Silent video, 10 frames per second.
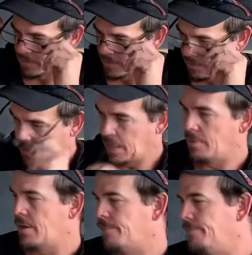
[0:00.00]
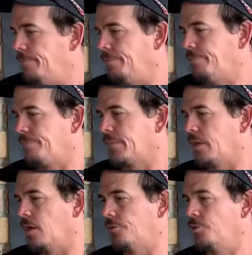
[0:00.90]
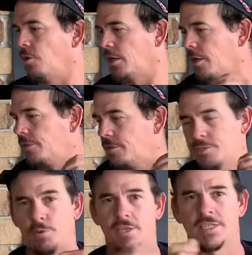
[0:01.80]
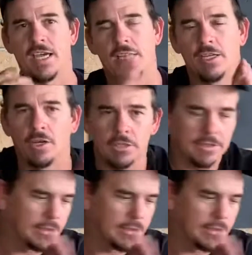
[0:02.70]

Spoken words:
But anyway, I thought I'll just put this out here, guys.